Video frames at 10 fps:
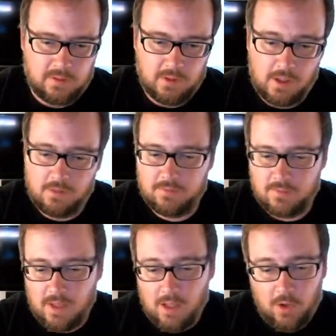
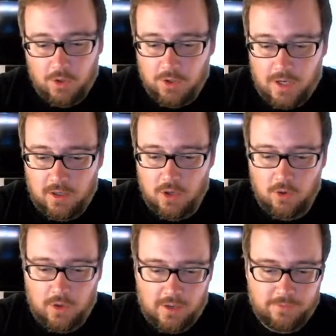Oh, well, you're not
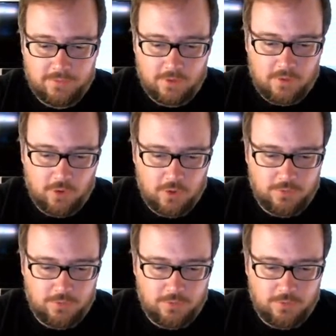alone. I've heard